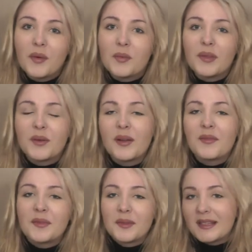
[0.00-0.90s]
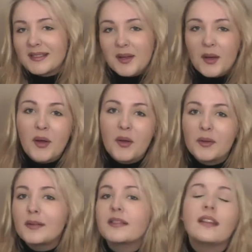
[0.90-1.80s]
with all of these
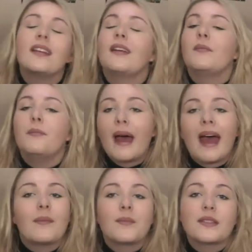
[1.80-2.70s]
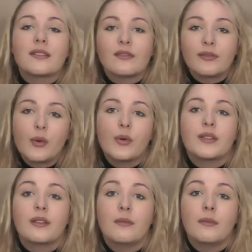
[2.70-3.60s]
old maps for
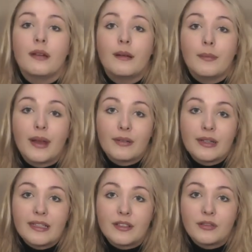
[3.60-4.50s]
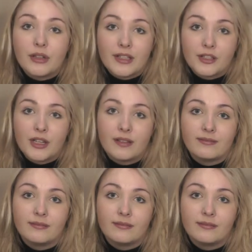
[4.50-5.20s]
some buried treasure,